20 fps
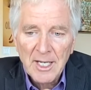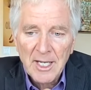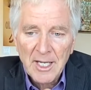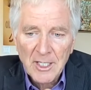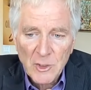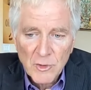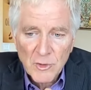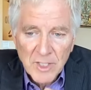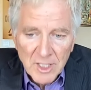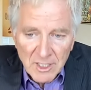
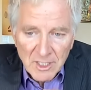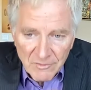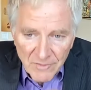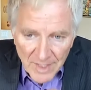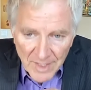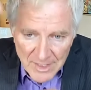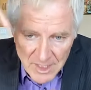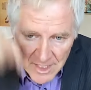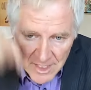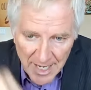you can
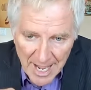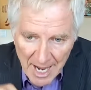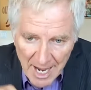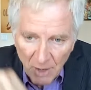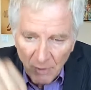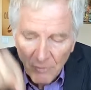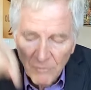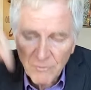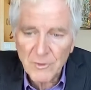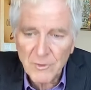invest
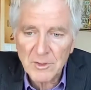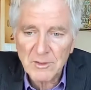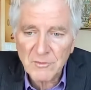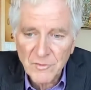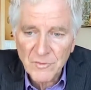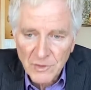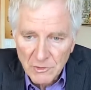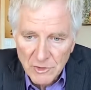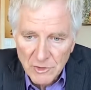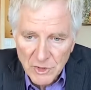now for the
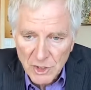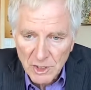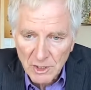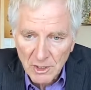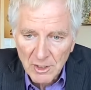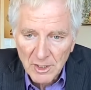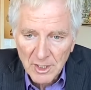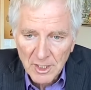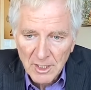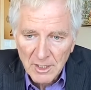
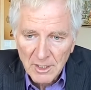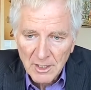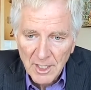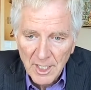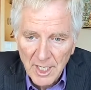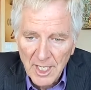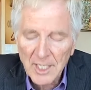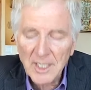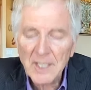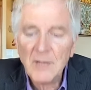future,
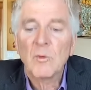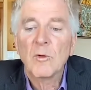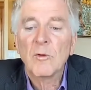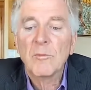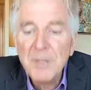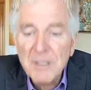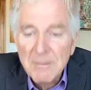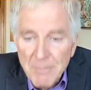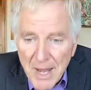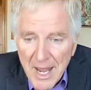and it will
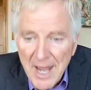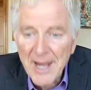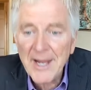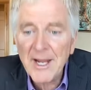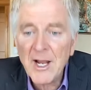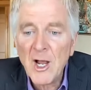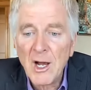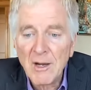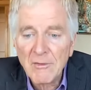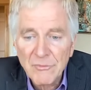be
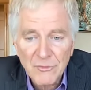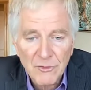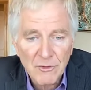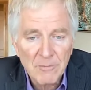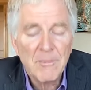paying off for